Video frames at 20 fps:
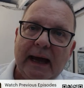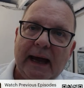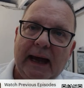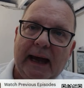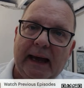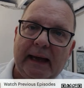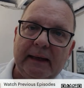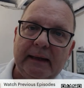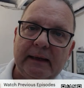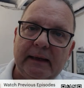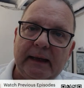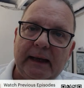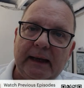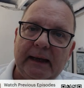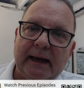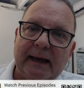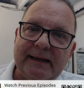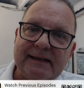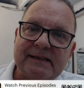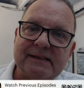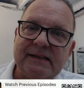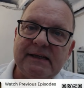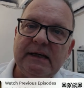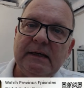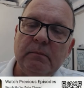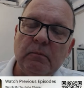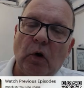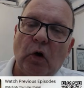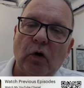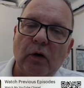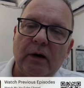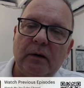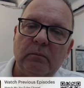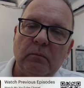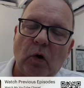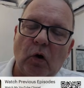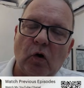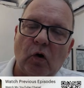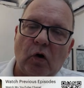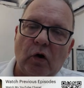and I see more and
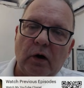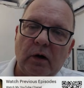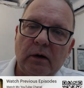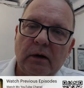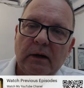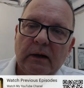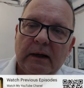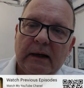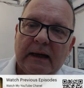more,